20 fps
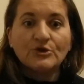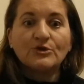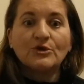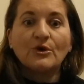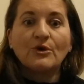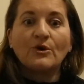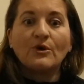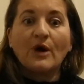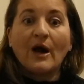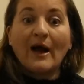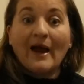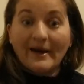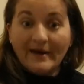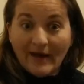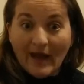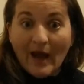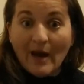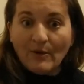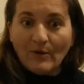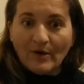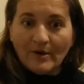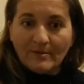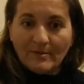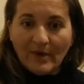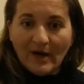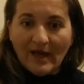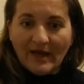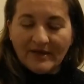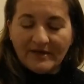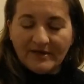and our
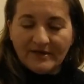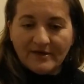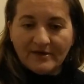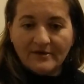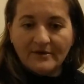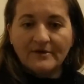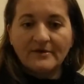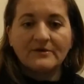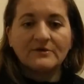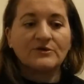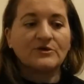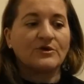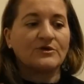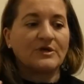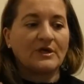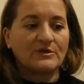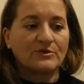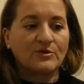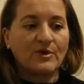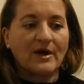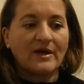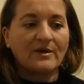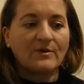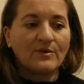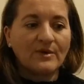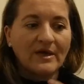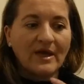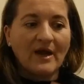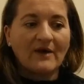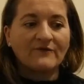bladder. So that's why
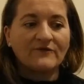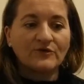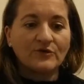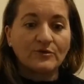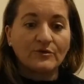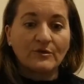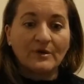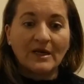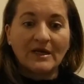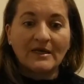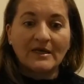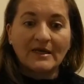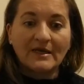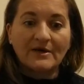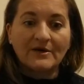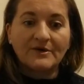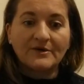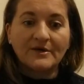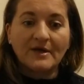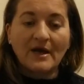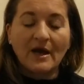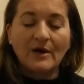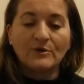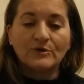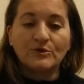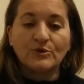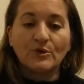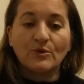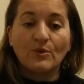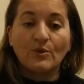we have to really learn how
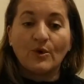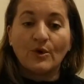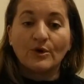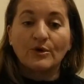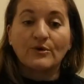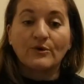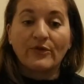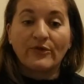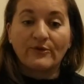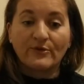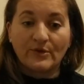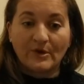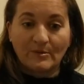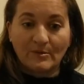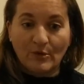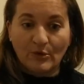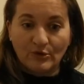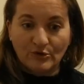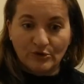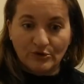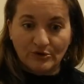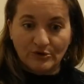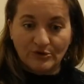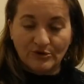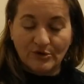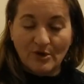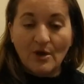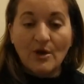to work through emotions.